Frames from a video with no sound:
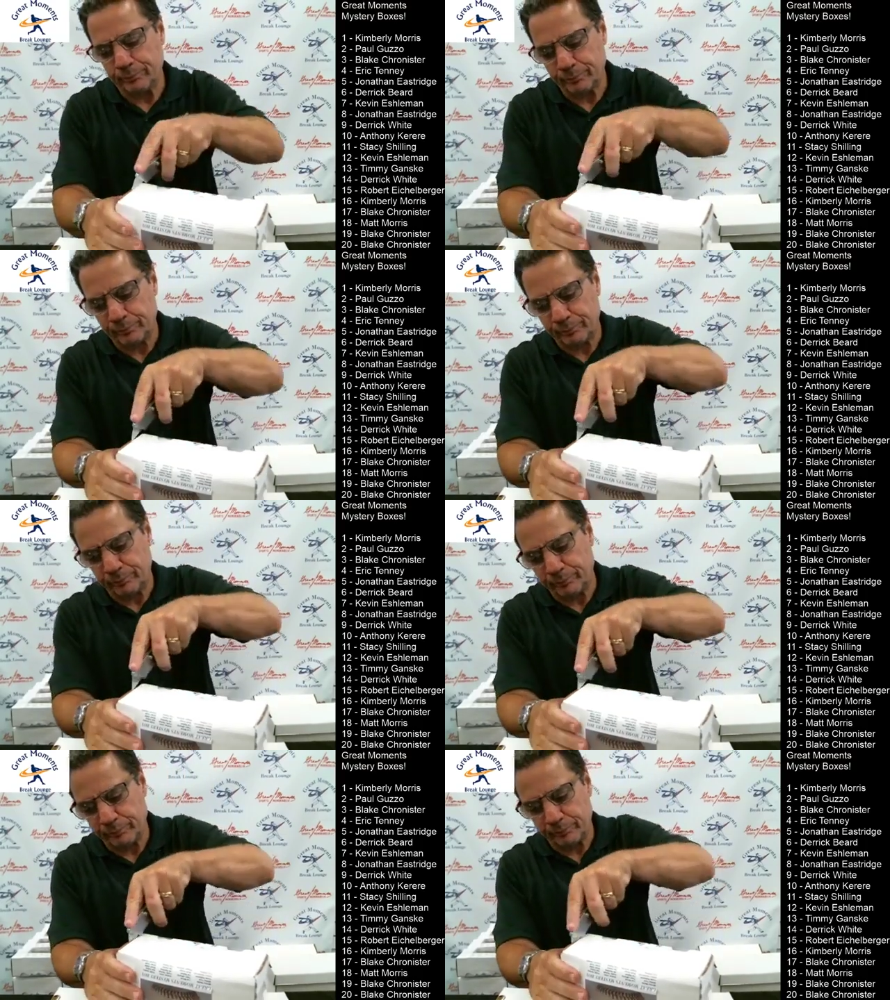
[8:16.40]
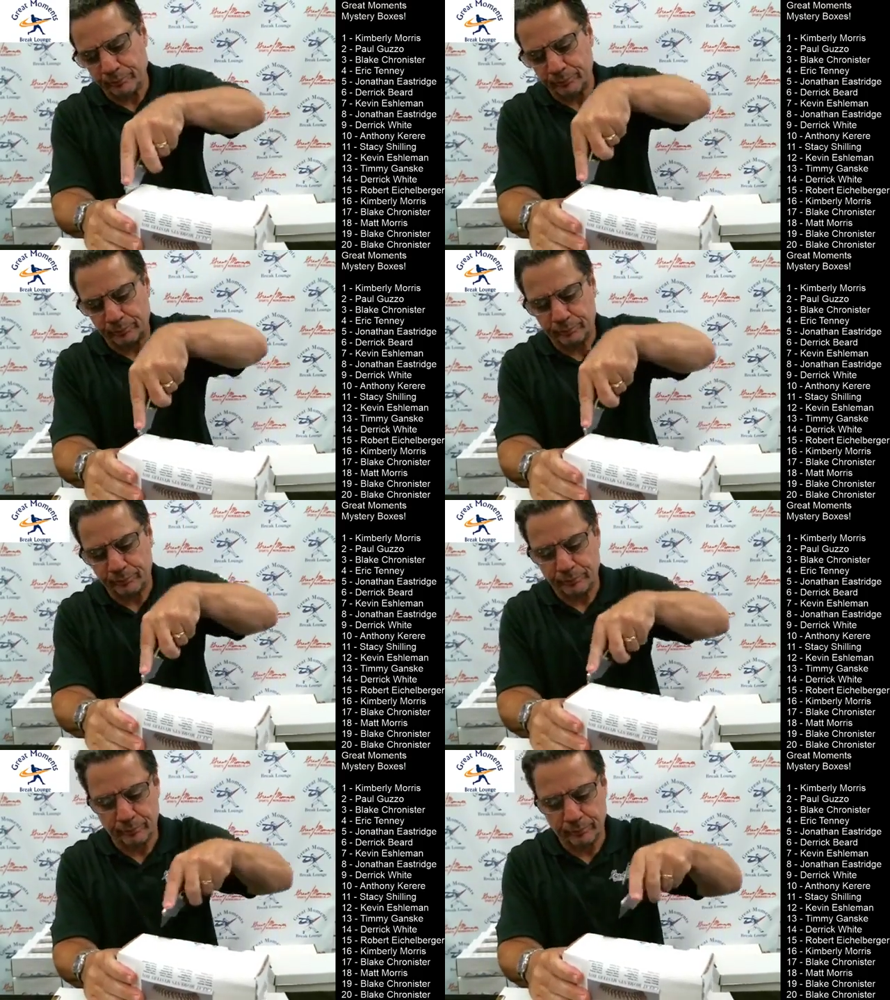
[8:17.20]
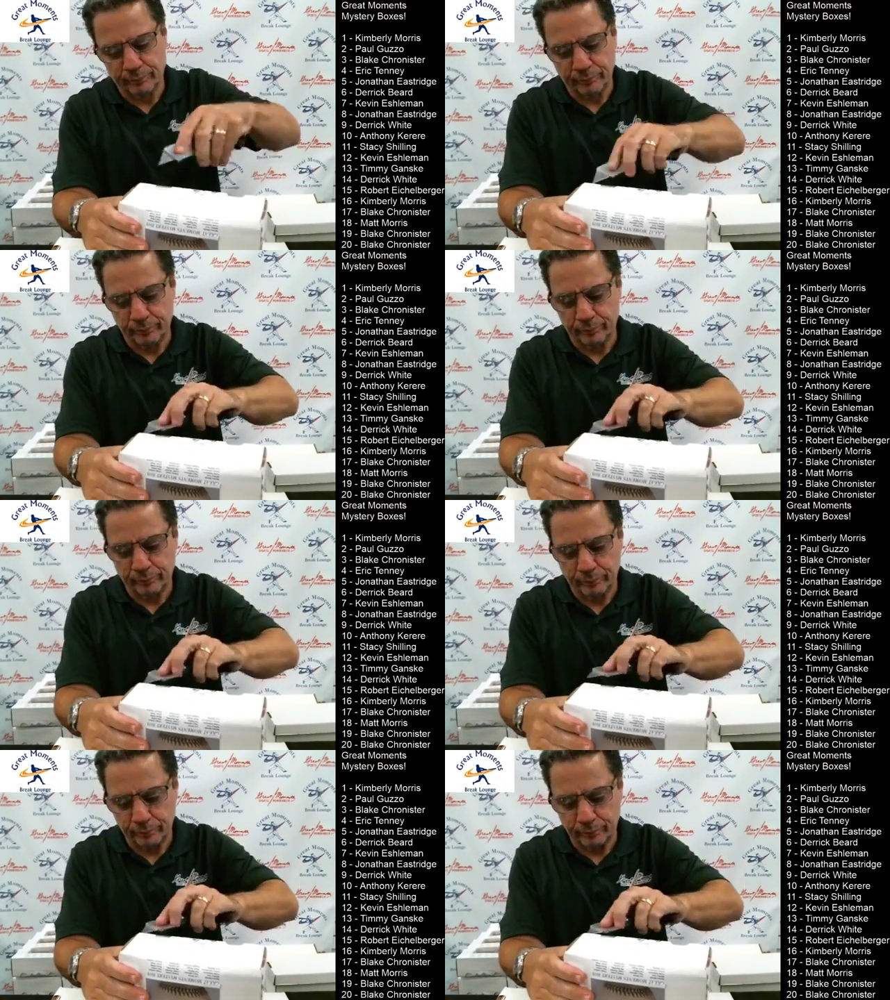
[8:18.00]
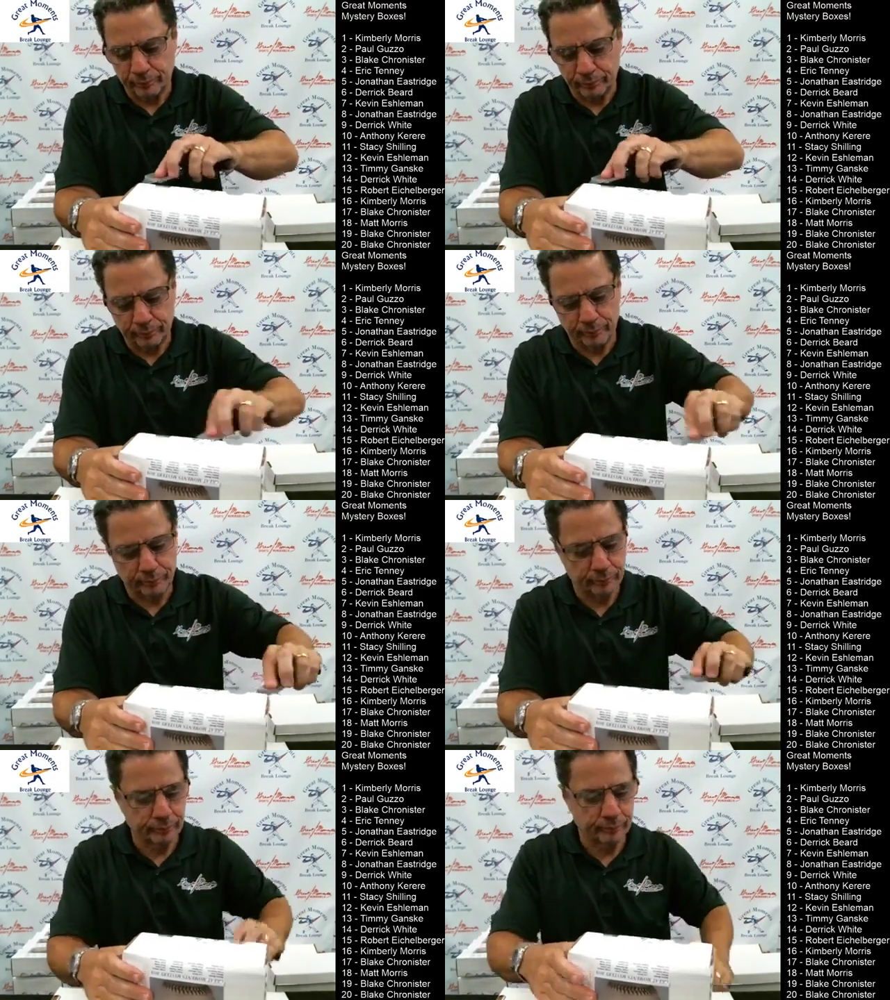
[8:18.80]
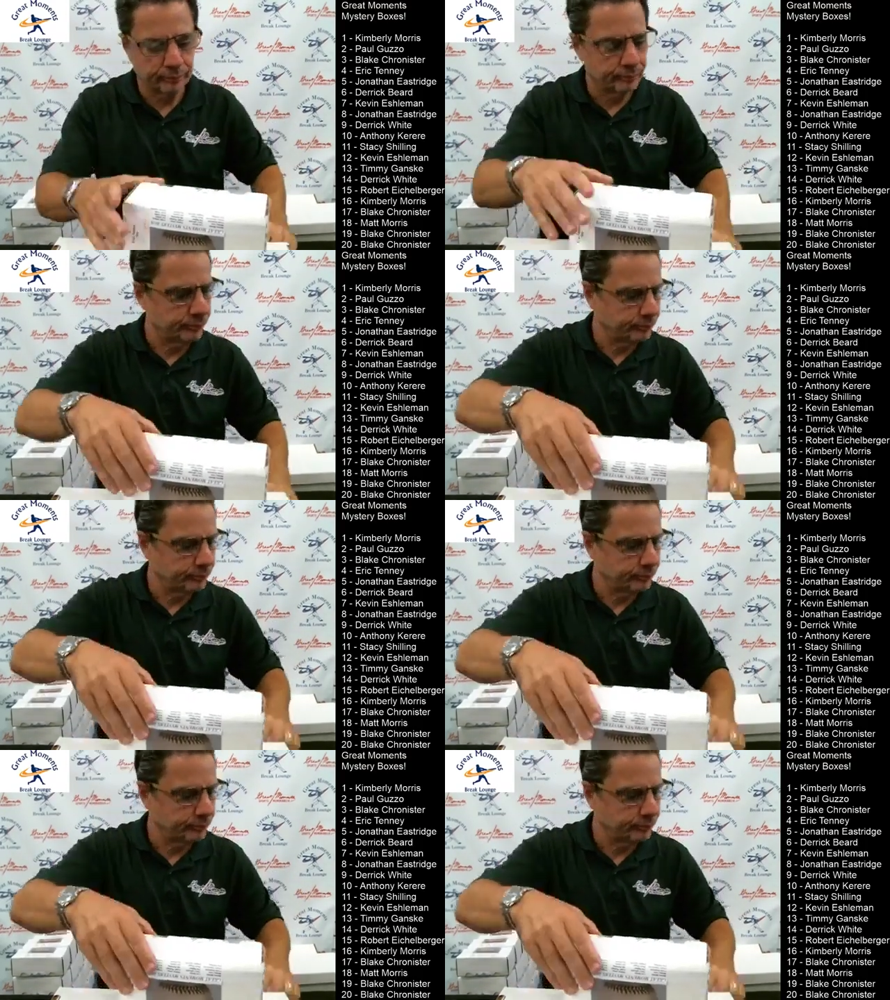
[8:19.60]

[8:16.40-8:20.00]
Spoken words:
No one is speaking in this clip.